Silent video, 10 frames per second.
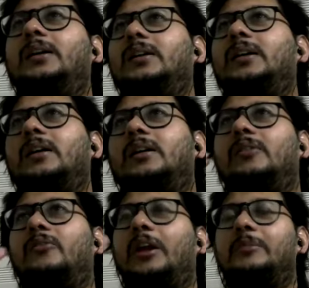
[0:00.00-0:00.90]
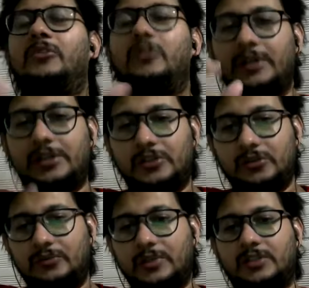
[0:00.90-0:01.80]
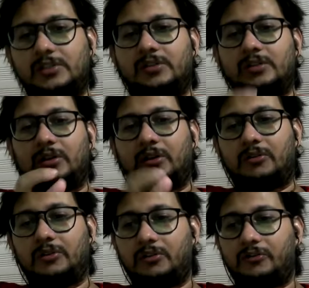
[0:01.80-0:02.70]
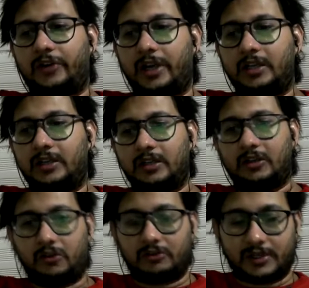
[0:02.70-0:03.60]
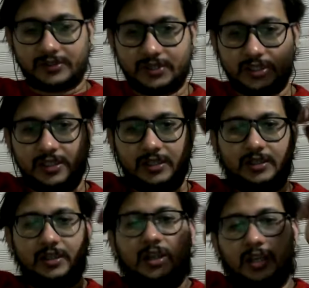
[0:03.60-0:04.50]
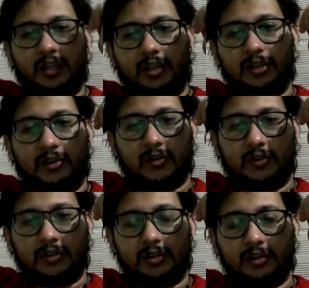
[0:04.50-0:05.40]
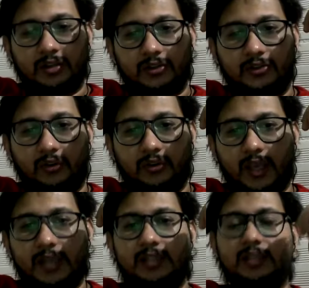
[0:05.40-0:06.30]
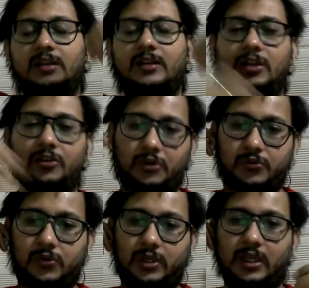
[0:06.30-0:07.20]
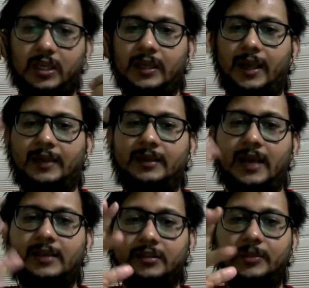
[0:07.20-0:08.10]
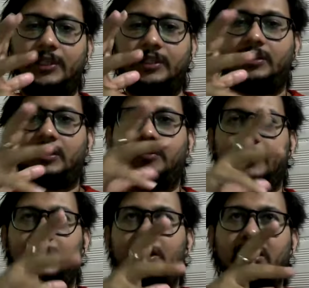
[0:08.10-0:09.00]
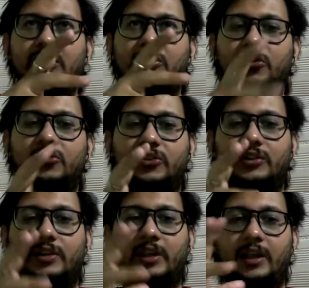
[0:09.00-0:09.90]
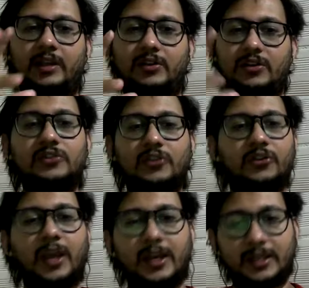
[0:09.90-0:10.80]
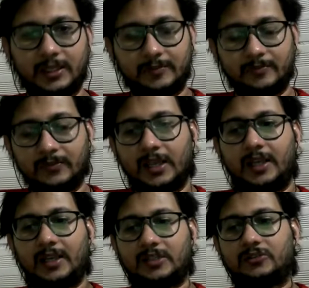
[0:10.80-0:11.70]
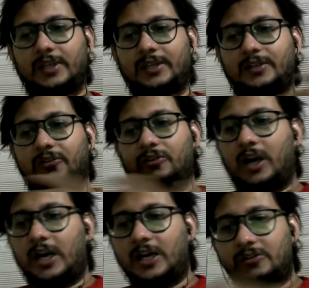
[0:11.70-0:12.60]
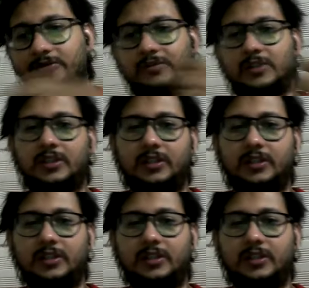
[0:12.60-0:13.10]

uh, one more issue which you find the contrasting here is the society and individual. Enlightenment period looks at society. It looks at how